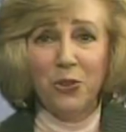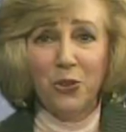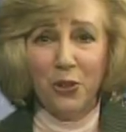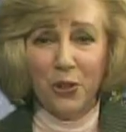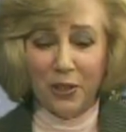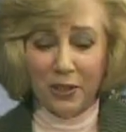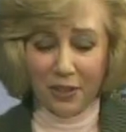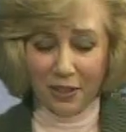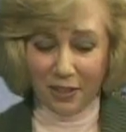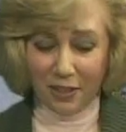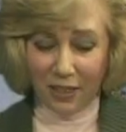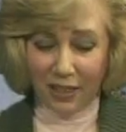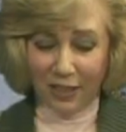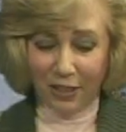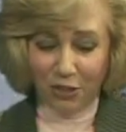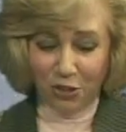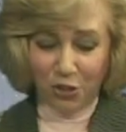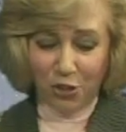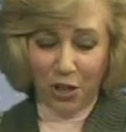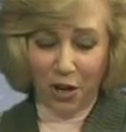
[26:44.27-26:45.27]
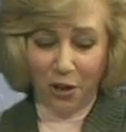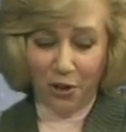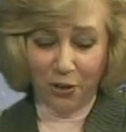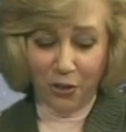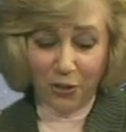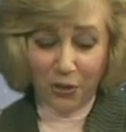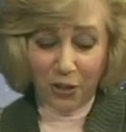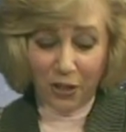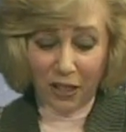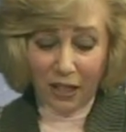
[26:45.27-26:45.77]
you've enjoyed tonight's
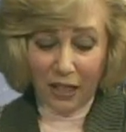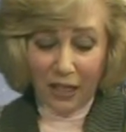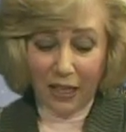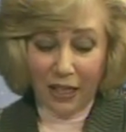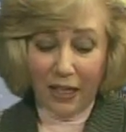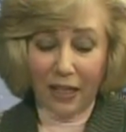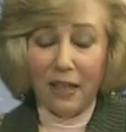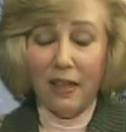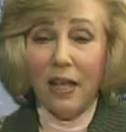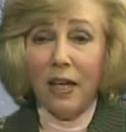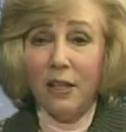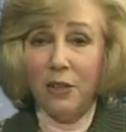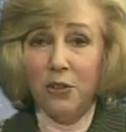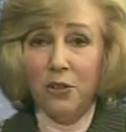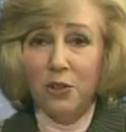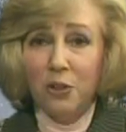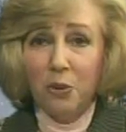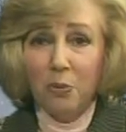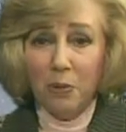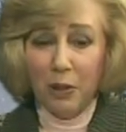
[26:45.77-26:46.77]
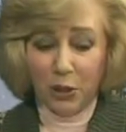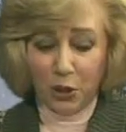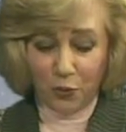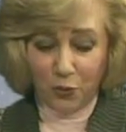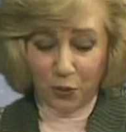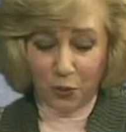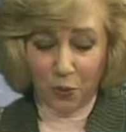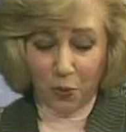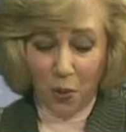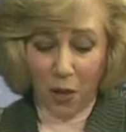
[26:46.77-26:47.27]
show. Thank you so
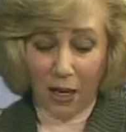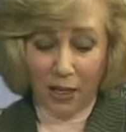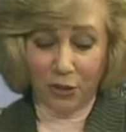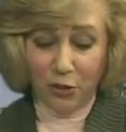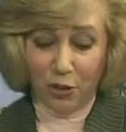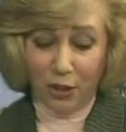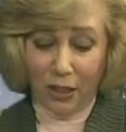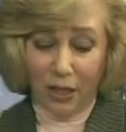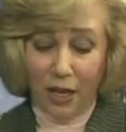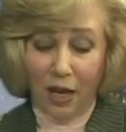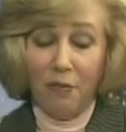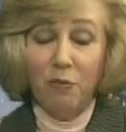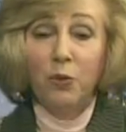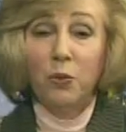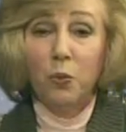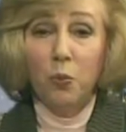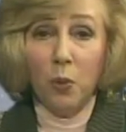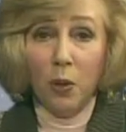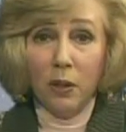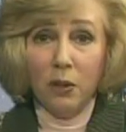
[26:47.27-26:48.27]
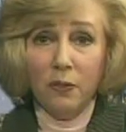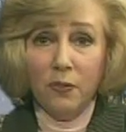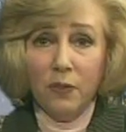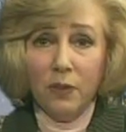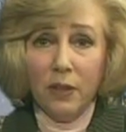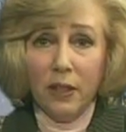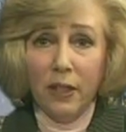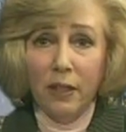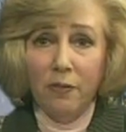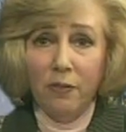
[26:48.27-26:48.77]
much for watching. Have a
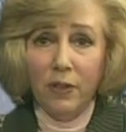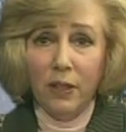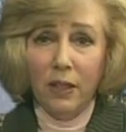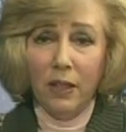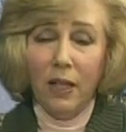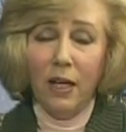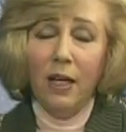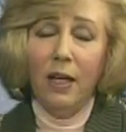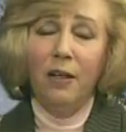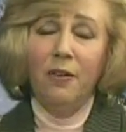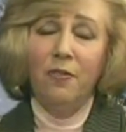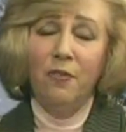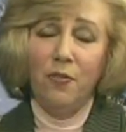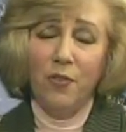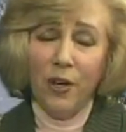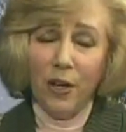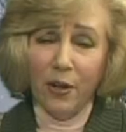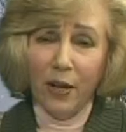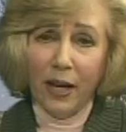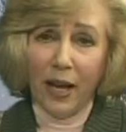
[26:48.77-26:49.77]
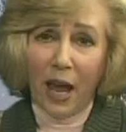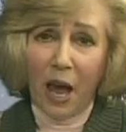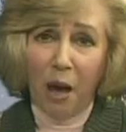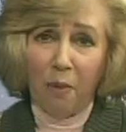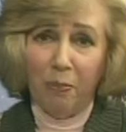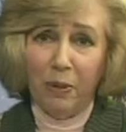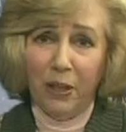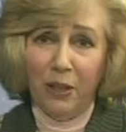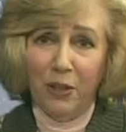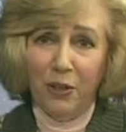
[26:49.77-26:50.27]
wonderful evening and a very
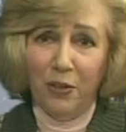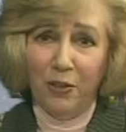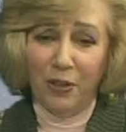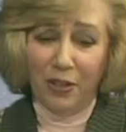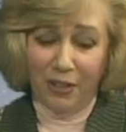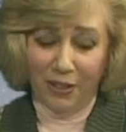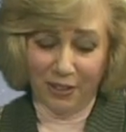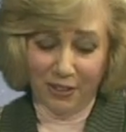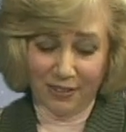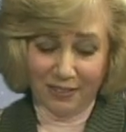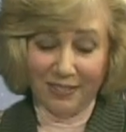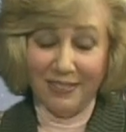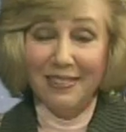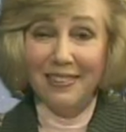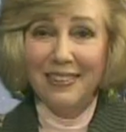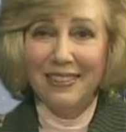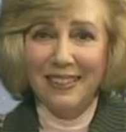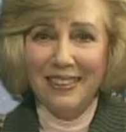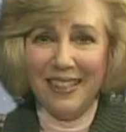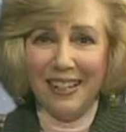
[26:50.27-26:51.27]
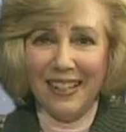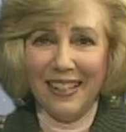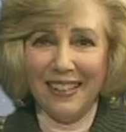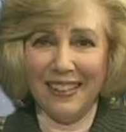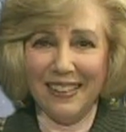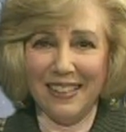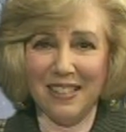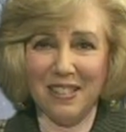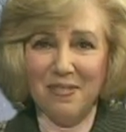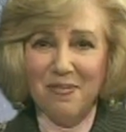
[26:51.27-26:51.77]
happy new year. Good
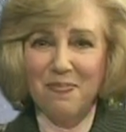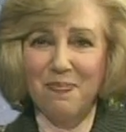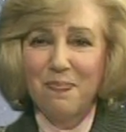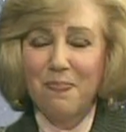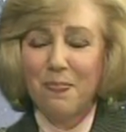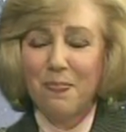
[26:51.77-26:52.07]
night.